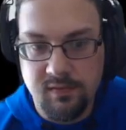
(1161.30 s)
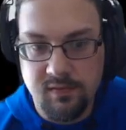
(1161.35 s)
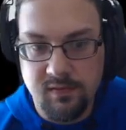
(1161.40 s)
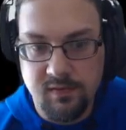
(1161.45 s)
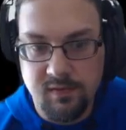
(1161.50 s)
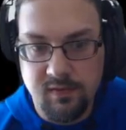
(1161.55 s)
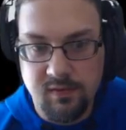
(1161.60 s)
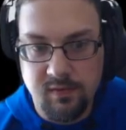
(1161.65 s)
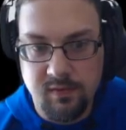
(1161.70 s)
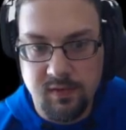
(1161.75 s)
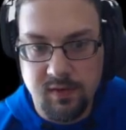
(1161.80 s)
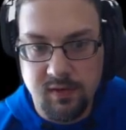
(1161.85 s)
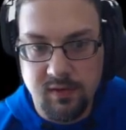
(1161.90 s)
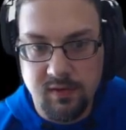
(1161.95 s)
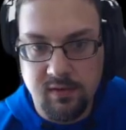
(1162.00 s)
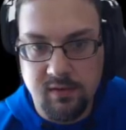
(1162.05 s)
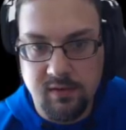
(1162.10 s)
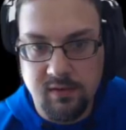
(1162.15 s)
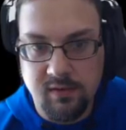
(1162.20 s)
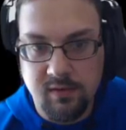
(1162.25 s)
So
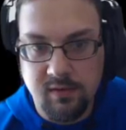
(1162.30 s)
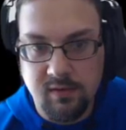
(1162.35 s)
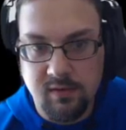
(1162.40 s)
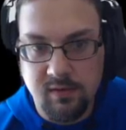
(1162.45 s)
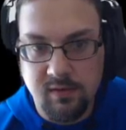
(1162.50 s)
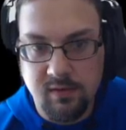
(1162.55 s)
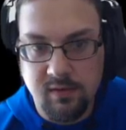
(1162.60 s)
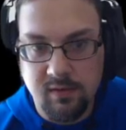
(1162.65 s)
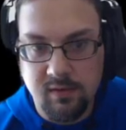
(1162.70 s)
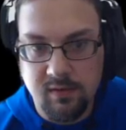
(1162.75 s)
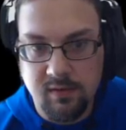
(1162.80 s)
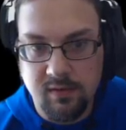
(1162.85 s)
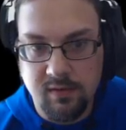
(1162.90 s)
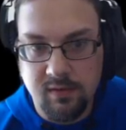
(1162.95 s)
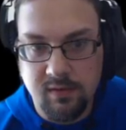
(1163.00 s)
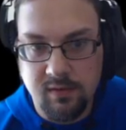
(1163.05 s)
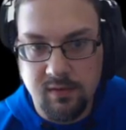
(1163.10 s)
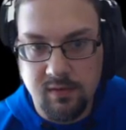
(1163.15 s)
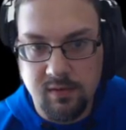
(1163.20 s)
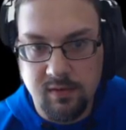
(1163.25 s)
yeah.
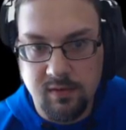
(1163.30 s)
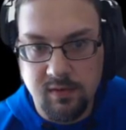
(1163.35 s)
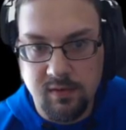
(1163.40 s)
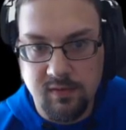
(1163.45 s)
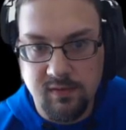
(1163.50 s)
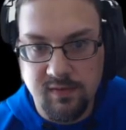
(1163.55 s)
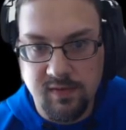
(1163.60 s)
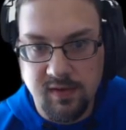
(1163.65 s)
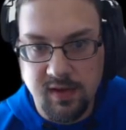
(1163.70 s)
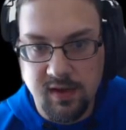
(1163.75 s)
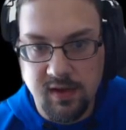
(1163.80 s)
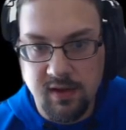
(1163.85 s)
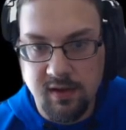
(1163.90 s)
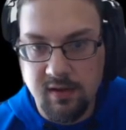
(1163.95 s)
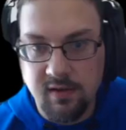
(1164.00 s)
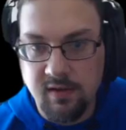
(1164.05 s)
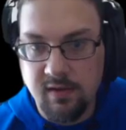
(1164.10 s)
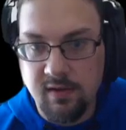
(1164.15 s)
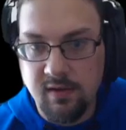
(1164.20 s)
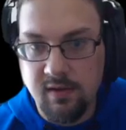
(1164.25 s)
There's that.
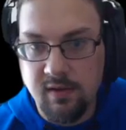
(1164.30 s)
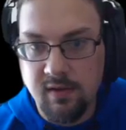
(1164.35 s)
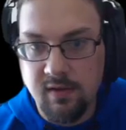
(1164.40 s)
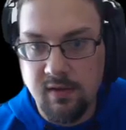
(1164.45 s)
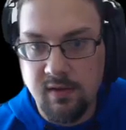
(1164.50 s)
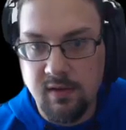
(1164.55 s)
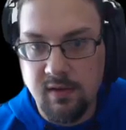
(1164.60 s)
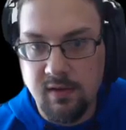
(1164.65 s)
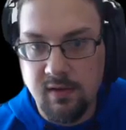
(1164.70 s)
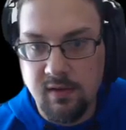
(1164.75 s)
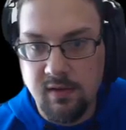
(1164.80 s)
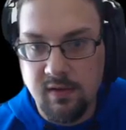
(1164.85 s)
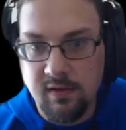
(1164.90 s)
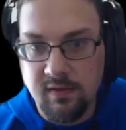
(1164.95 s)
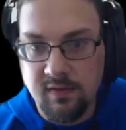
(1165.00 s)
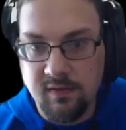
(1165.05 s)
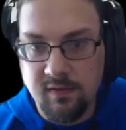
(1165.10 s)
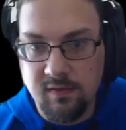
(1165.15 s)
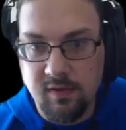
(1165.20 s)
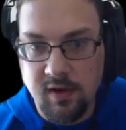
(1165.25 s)

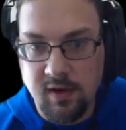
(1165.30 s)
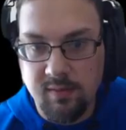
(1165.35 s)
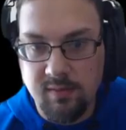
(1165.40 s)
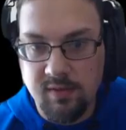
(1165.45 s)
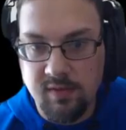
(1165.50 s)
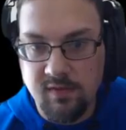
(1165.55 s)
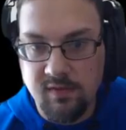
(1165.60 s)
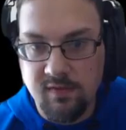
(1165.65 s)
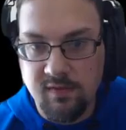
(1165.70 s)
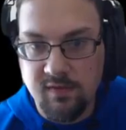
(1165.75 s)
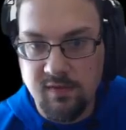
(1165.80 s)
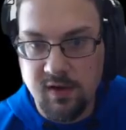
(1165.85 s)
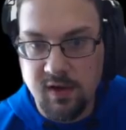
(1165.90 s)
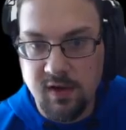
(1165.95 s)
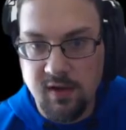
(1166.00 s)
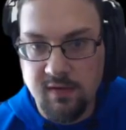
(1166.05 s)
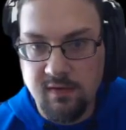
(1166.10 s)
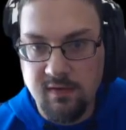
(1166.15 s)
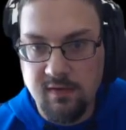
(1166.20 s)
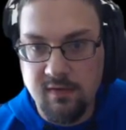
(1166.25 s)
Let's grab this
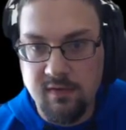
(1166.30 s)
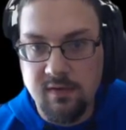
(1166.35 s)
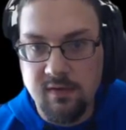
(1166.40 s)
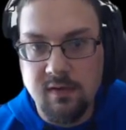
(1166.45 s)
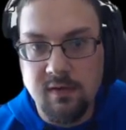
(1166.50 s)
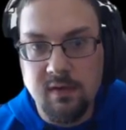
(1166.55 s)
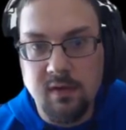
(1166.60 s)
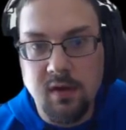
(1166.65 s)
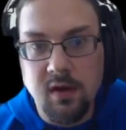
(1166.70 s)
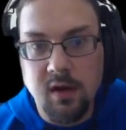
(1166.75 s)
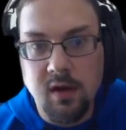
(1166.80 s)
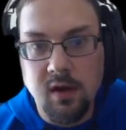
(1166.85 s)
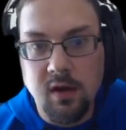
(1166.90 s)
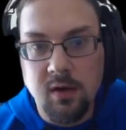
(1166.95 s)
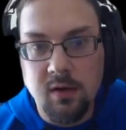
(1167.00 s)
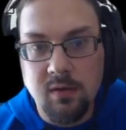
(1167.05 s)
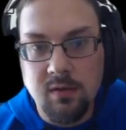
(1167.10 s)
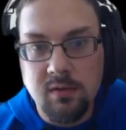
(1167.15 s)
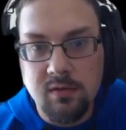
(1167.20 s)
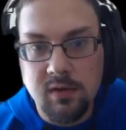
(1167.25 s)
chest.
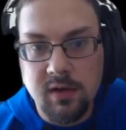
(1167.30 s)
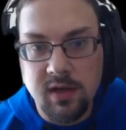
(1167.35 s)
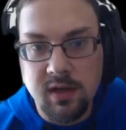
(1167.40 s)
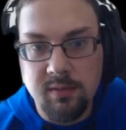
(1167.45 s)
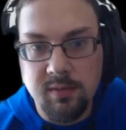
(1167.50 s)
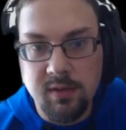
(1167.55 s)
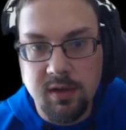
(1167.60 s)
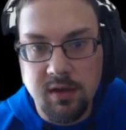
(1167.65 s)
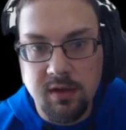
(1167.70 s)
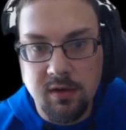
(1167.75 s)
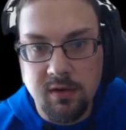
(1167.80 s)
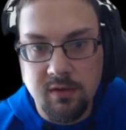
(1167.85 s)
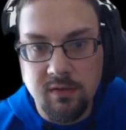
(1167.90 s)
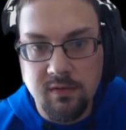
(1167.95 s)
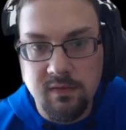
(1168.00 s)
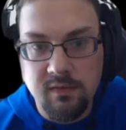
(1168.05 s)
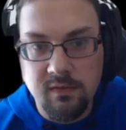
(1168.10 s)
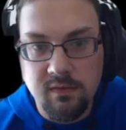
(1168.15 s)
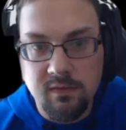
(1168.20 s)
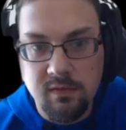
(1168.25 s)
Uh-oh, enemy heroes.
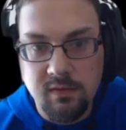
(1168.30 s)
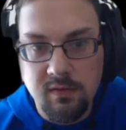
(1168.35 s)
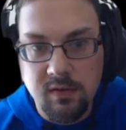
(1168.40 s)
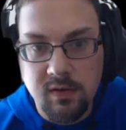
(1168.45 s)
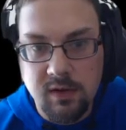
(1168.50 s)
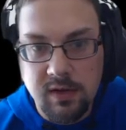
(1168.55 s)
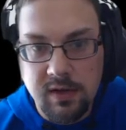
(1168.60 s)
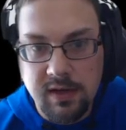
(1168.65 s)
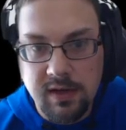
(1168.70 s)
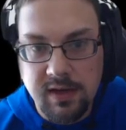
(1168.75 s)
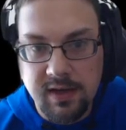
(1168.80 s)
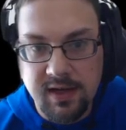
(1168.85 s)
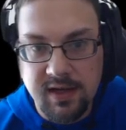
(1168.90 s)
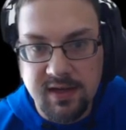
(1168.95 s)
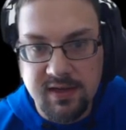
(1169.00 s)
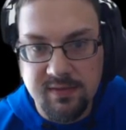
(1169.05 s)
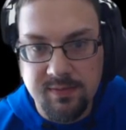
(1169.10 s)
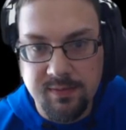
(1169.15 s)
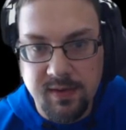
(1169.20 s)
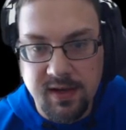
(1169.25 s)
I
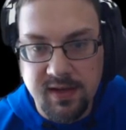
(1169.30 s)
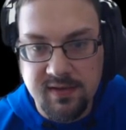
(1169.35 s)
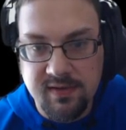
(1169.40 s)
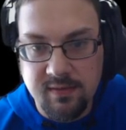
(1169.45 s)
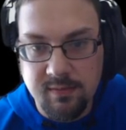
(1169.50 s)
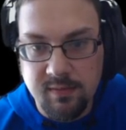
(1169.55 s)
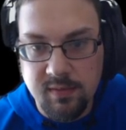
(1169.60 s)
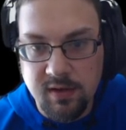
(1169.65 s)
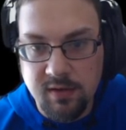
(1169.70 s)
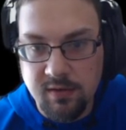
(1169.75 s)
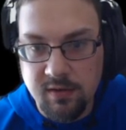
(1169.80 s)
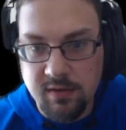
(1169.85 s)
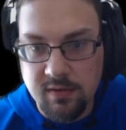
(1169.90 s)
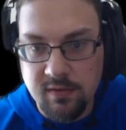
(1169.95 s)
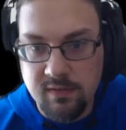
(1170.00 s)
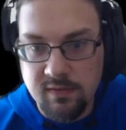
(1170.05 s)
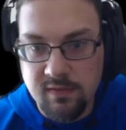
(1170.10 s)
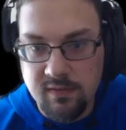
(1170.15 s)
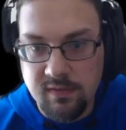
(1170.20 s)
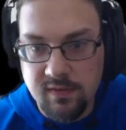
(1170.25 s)
spot some heroes,
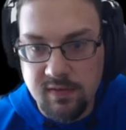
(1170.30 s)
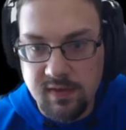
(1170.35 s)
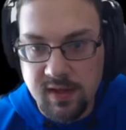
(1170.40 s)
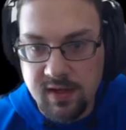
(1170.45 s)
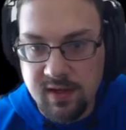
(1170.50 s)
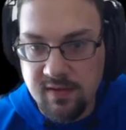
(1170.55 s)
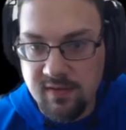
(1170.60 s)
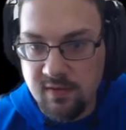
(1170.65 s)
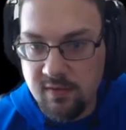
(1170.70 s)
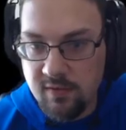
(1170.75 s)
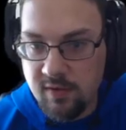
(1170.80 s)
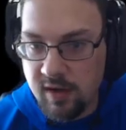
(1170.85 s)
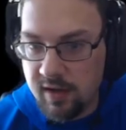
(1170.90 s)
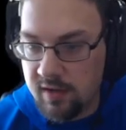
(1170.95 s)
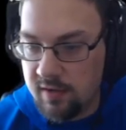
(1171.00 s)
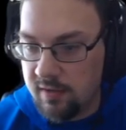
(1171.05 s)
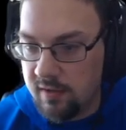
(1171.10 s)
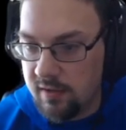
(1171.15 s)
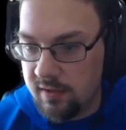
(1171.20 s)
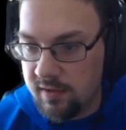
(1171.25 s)
and that is a
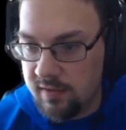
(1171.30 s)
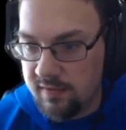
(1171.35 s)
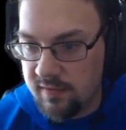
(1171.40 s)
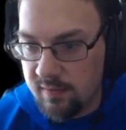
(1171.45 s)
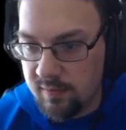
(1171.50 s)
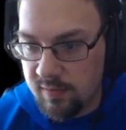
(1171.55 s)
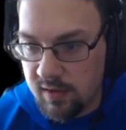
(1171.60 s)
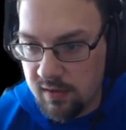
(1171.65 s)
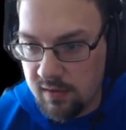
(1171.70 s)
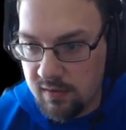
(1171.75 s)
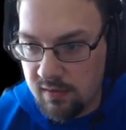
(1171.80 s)
dragon guarding something.